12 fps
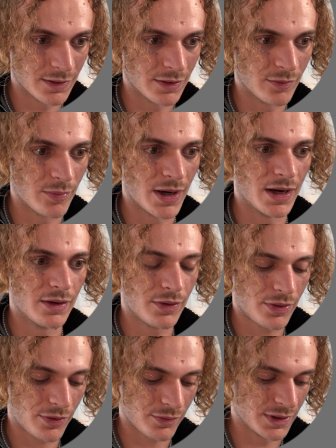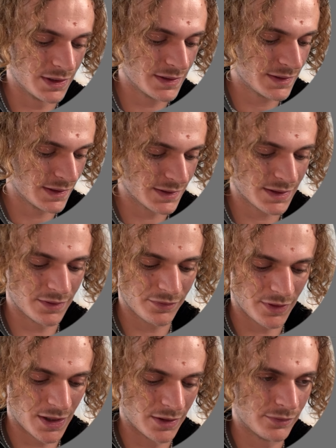by
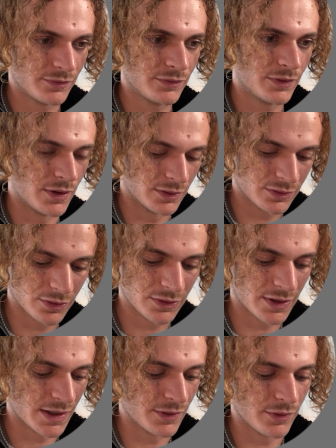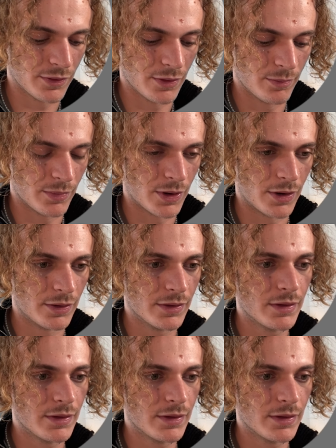365, the total number